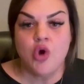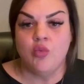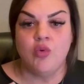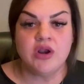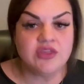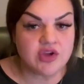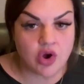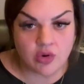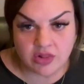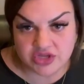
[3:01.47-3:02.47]
one of the
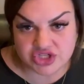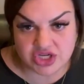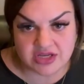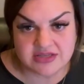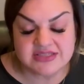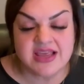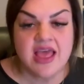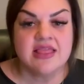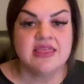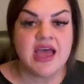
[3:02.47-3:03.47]
coalitions
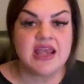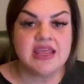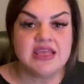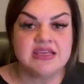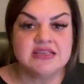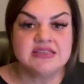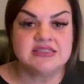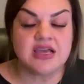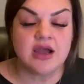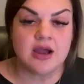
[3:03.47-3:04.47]
that
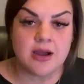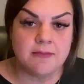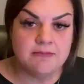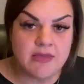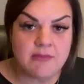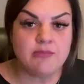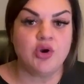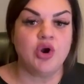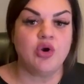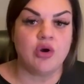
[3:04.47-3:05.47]
is a member
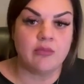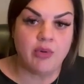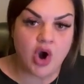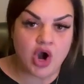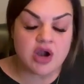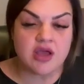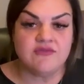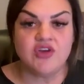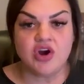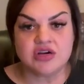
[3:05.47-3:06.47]
or a part
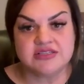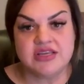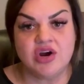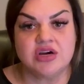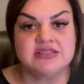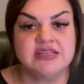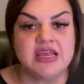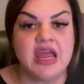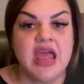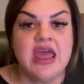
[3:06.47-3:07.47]
of the
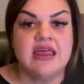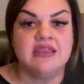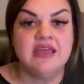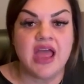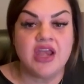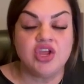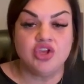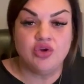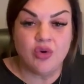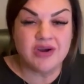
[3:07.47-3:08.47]
RCRC, then
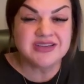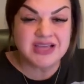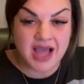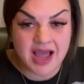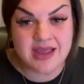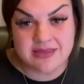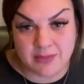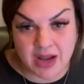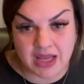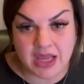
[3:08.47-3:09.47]
your tithe
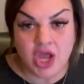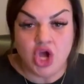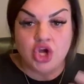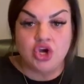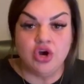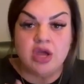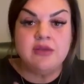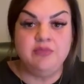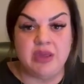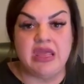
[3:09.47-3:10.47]
money
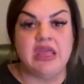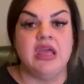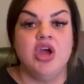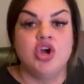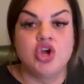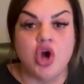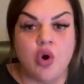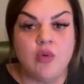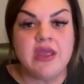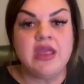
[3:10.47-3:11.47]
could be
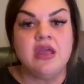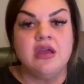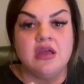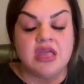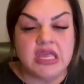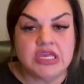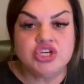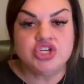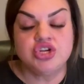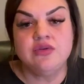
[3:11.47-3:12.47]
going
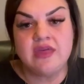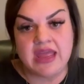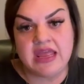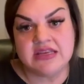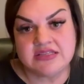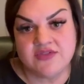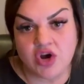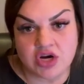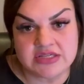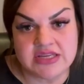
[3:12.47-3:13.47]
into the hands of the
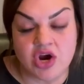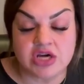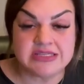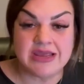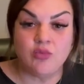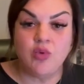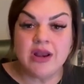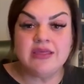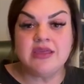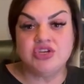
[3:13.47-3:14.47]
RCRC. And
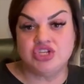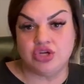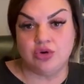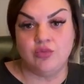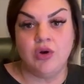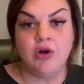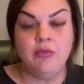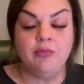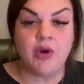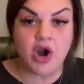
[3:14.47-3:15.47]
what do they do?
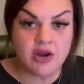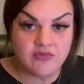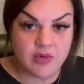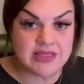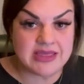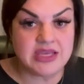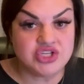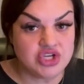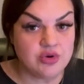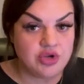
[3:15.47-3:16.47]
Well, part of what they
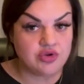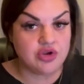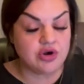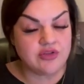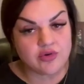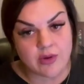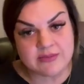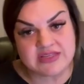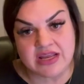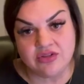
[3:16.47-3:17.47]
do, and you can go to their
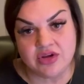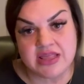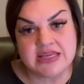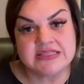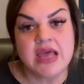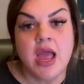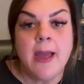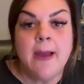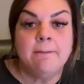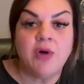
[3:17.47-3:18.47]
website and look at this,
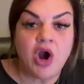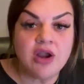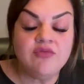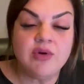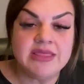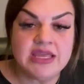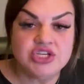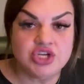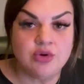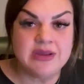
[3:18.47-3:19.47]
part of what they
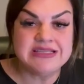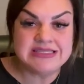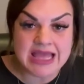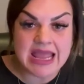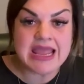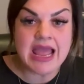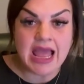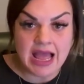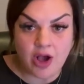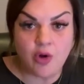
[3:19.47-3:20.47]
do is they
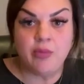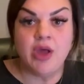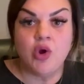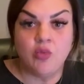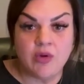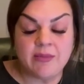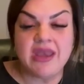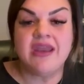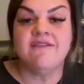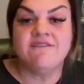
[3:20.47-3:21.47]
help
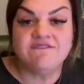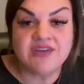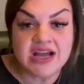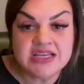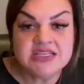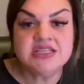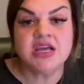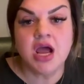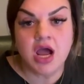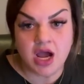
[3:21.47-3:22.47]
women
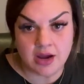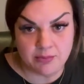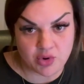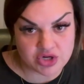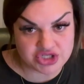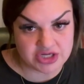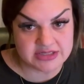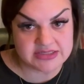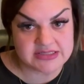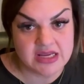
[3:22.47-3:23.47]
fund
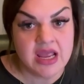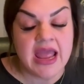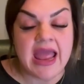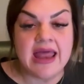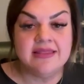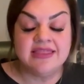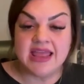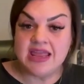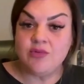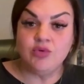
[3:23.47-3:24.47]
abortions. And
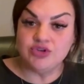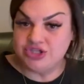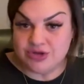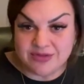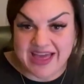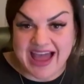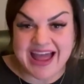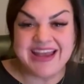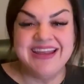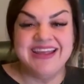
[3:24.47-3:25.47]
they will do
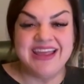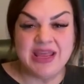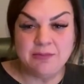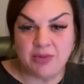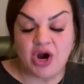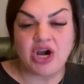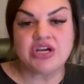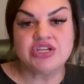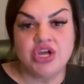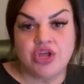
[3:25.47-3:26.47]
that in
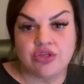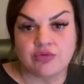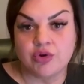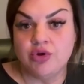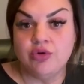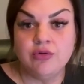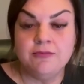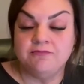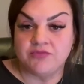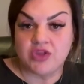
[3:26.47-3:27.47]
part
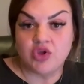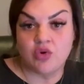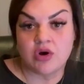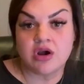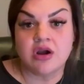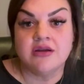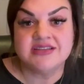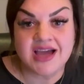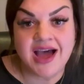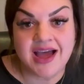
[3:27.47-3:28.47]
through your
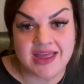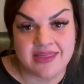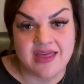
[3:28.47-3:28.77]
tithe.